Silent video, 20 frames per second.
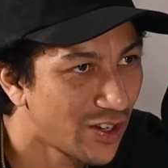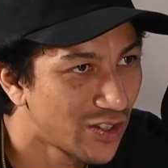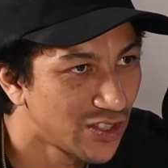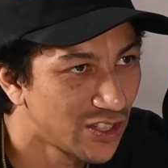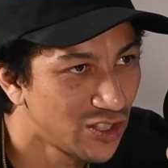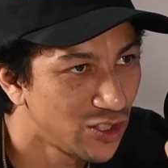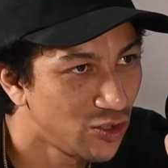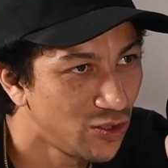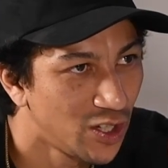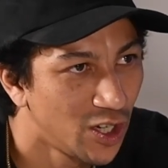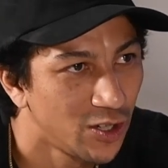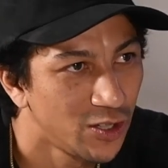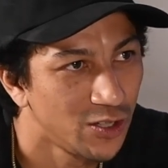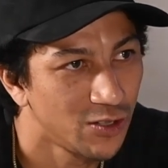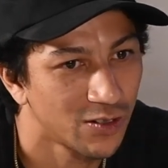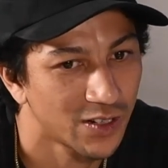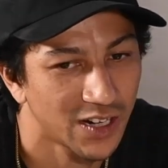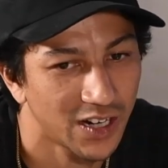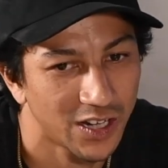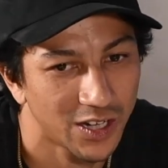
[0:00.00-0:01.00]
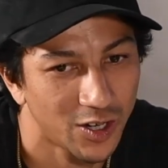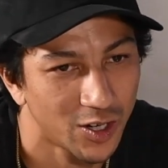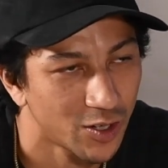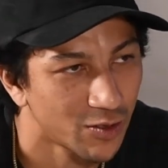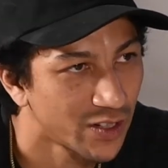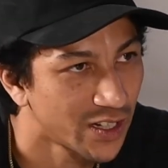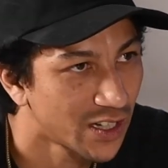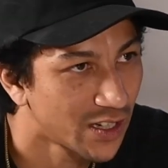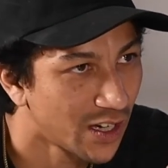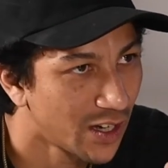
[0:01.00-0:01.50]
Did you know you were gonna go to
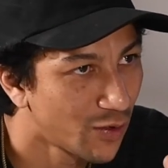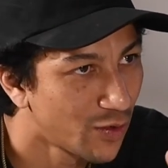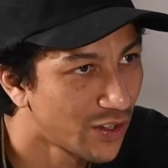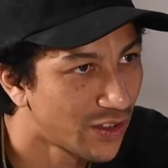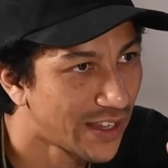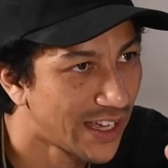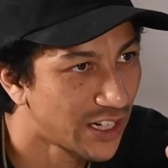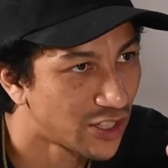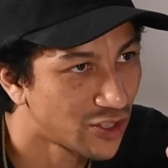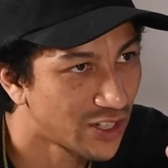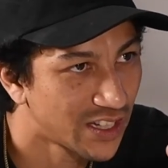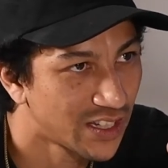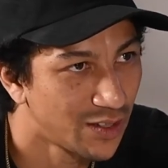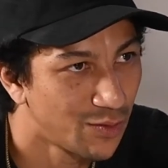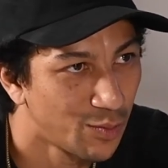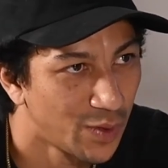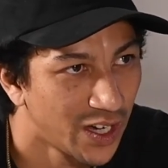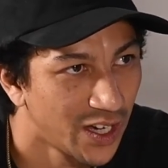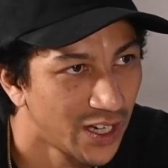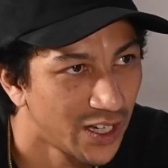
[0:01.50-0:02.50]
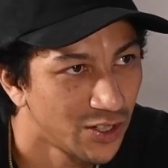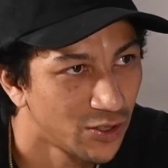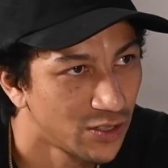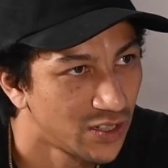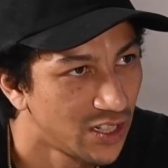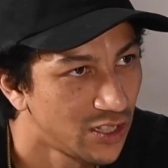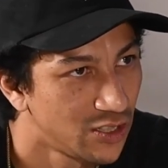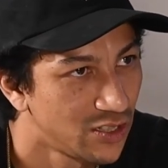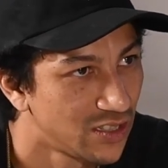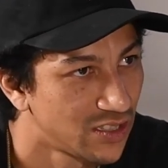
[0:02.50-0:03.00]
Rincon with that trick in mind, or
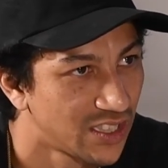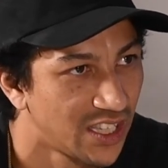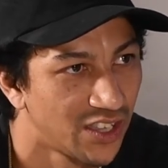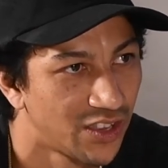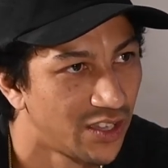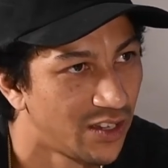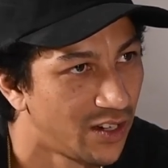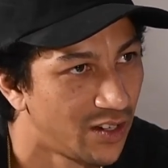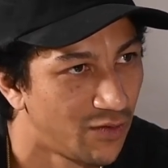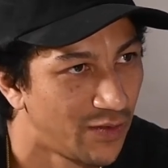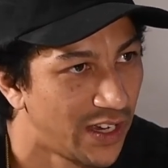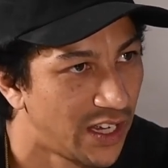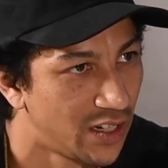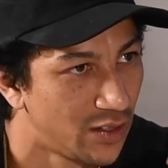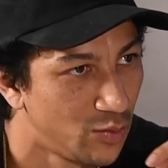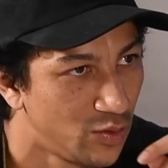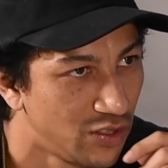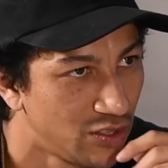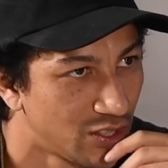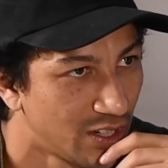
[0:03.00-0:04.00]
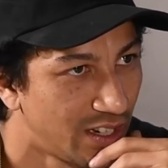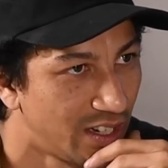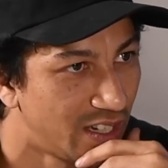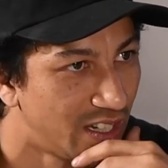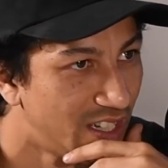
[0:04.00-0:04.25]
did you just get there and randomly try it?